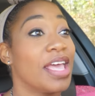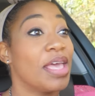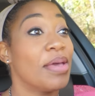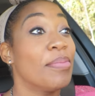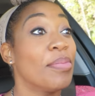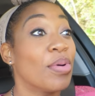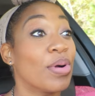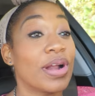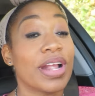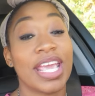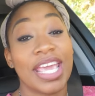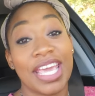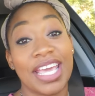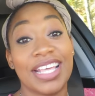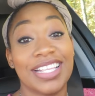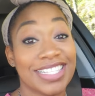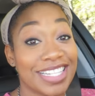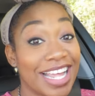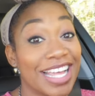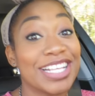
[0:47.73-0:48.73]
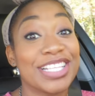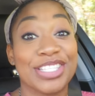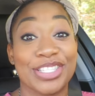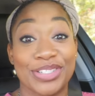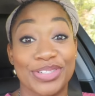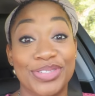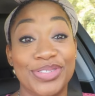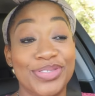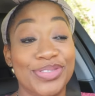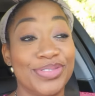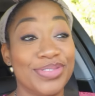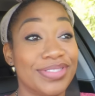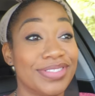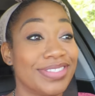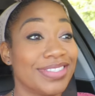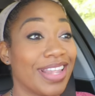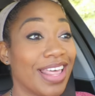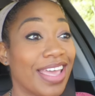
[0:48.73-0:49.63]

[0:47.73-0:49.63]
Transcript: and more kids like soon,